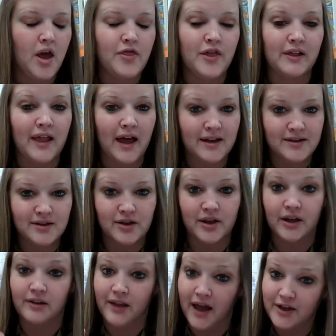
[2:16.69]
The last
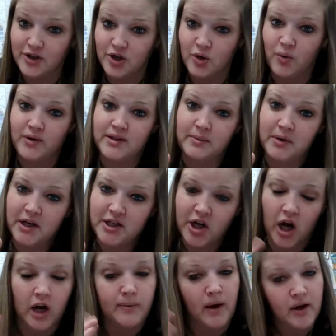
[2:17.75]
2 ones I'm going to
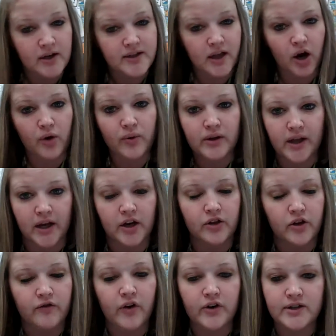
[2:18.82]
talk about, because they are
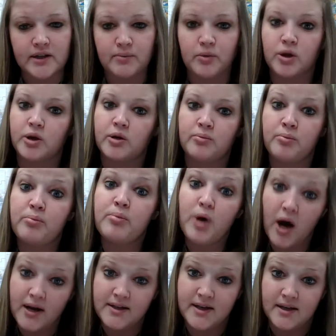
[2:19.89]
related, they're very similar
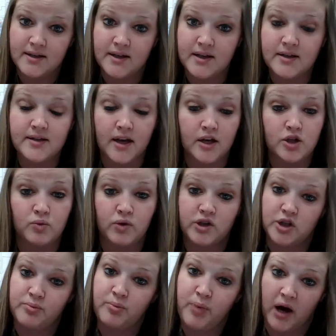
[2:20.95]
processes, we
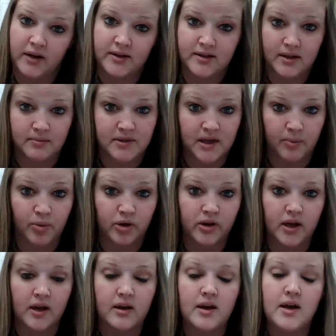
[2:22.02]
just practice them
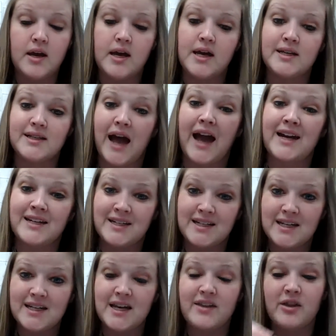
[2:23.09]
separately, is
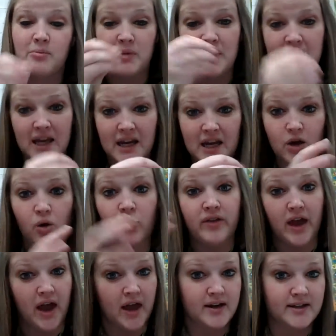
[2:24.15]
IDing the beginning or
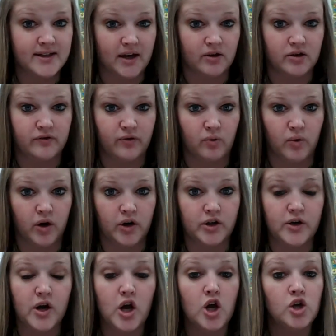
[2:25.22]
the end sound of a
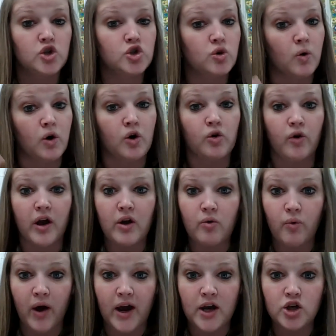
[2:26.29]
word. So a great
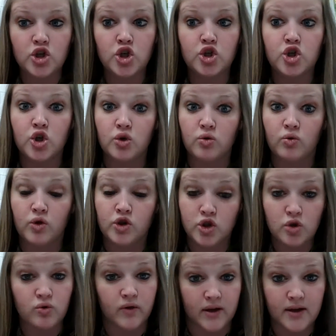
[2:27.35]
way to
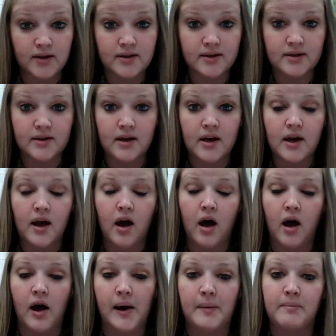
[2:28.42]
do this
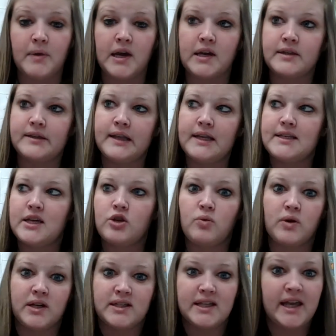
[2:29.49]
is, let's say the
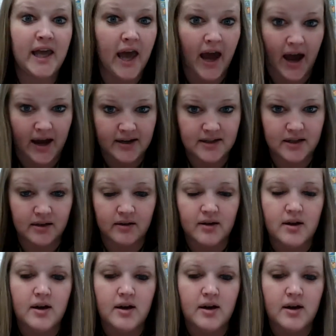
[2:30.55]
word is cat.